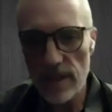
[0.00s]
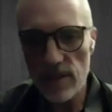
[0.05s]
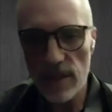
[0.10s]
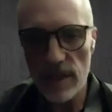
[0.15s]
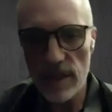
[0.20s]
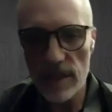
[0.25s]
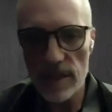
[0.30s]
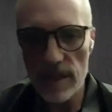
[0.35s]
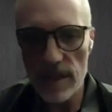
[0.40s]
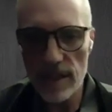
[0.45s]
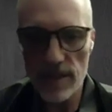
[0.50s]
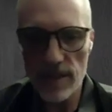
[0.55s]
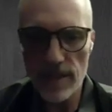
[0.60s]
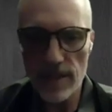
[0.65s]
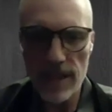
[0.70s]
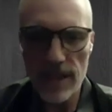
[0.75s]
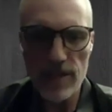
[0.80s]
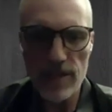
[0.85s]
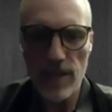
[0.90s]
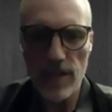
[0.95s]
try to teach
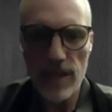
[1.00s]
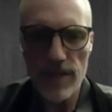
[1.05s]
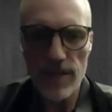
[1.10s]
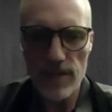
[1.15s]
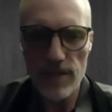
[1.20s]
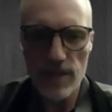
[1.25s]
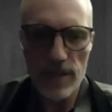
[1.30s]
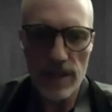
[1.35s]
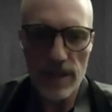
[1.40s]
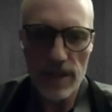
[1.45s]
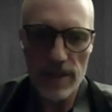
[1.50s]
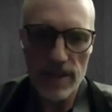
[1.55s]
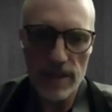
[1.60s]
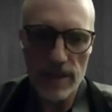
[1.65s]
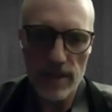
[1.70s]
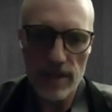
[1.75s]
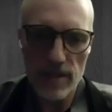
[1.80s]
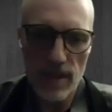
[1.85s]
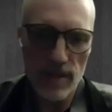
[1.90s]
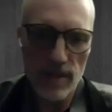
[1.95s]
that driver a
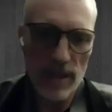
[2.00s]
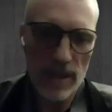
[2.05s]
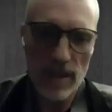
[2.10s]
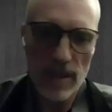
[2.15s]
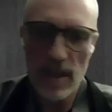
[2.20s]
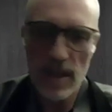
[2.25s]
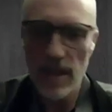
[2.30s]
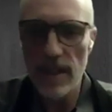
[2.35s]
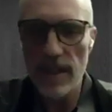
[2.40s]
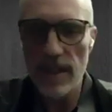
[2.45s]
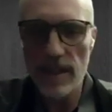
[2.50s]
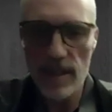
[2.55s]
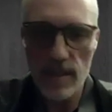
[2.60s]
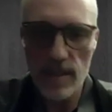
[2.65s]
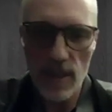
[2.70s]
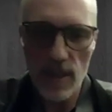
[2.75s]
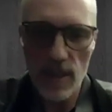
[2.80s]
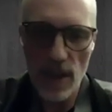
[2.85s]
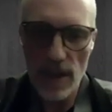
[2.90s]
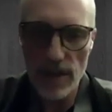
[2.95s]
lesson, maybe cutting
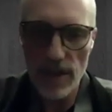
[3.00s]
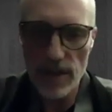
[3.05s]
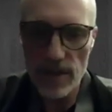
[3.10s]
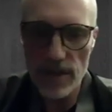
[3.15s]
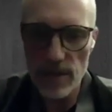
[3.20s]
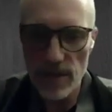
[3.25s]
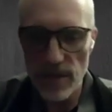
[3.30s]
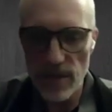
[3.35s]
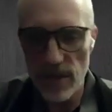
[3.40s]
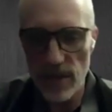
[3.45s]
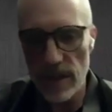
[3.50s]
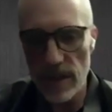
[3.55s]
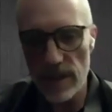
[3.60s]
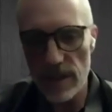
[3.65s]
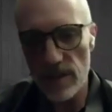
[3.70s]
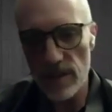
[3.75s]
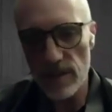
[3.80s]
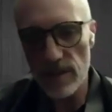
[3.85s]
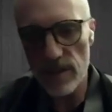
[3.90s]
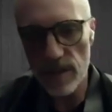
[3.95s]
them off in
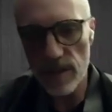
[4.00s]
revenge or